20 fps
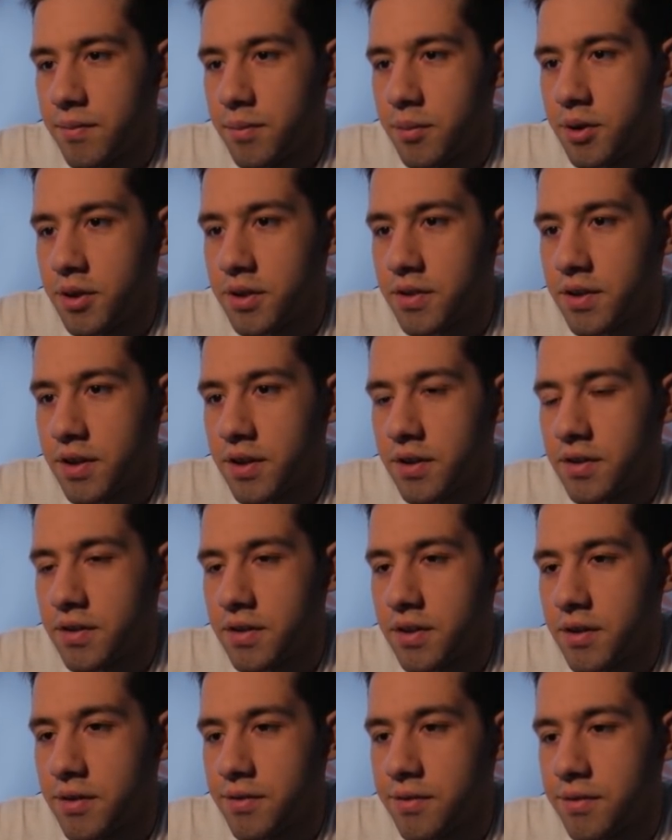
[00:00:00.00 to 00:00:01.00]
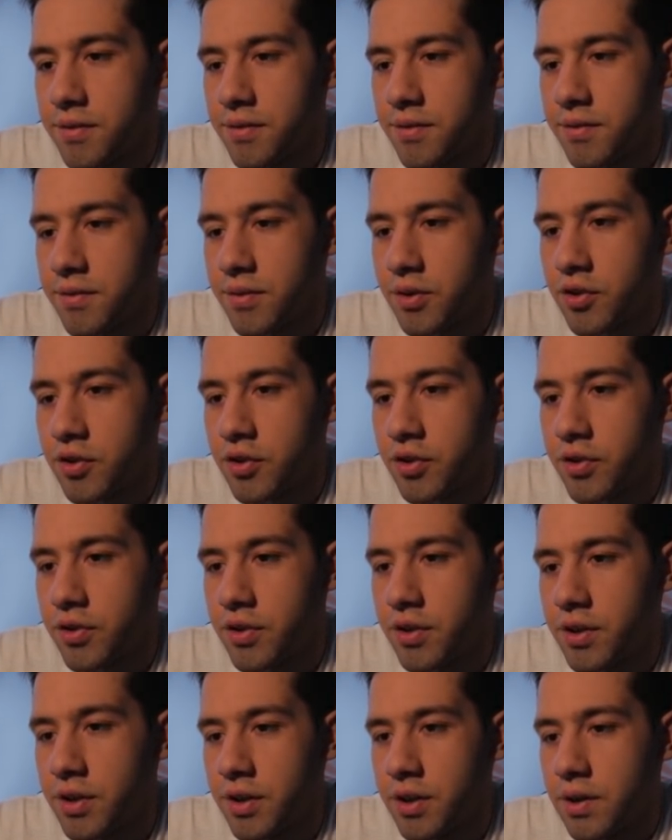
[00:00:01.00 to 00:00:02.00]
Pretty scary stuff, for
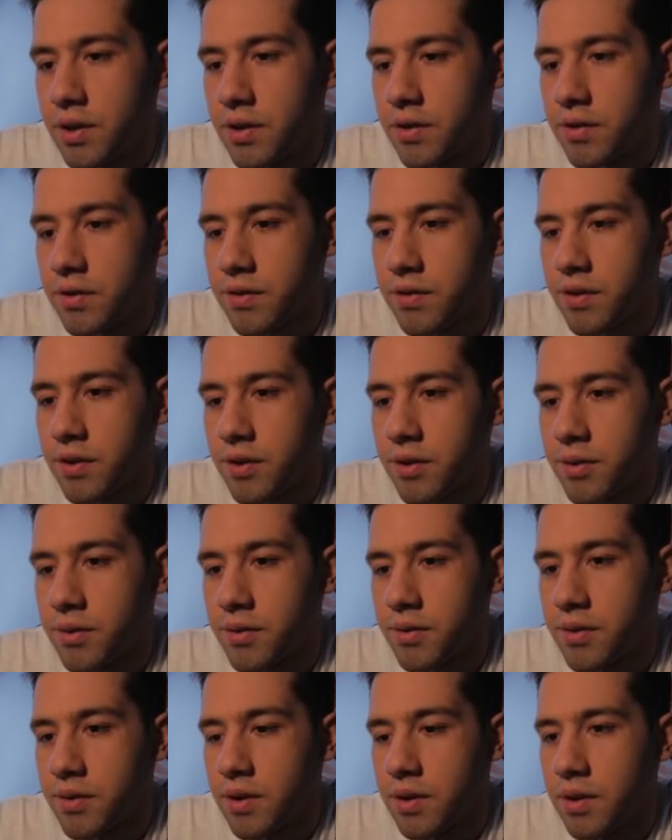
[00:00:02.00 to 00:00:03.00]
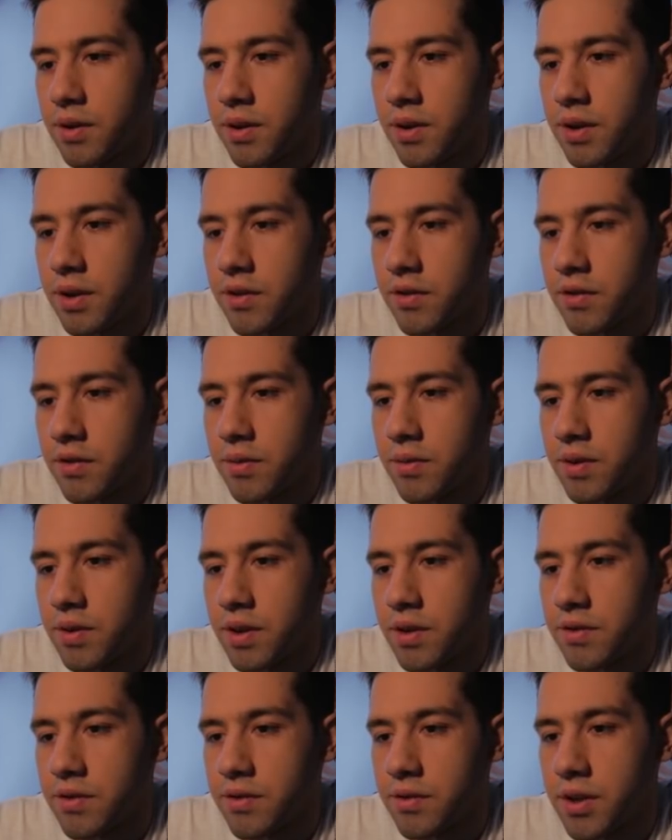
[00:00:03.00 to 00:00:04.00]
sure. So, I think I just do
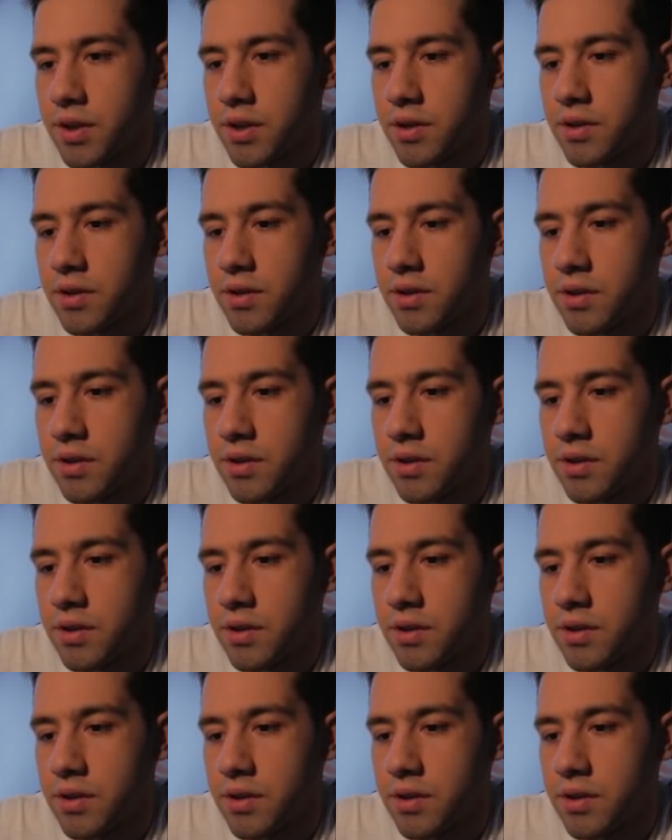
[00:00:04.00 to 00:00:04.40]
this, right?